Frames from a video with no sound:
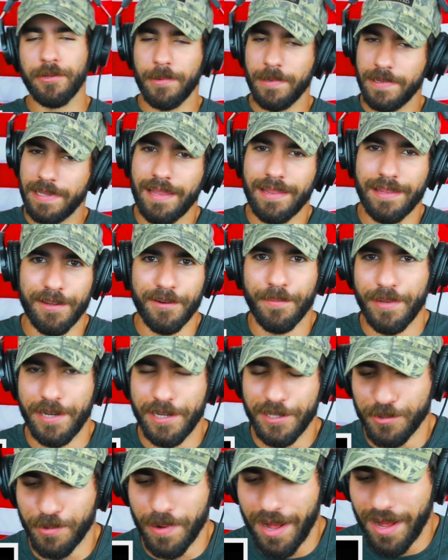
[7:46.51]
doing that little bit
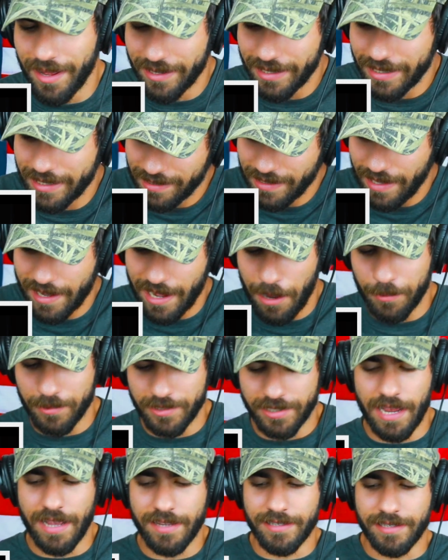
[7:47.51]
of duality, like I
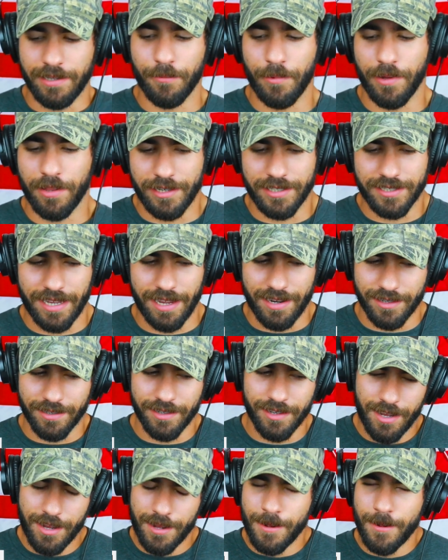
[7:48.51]
was guessing, whether he's kind of,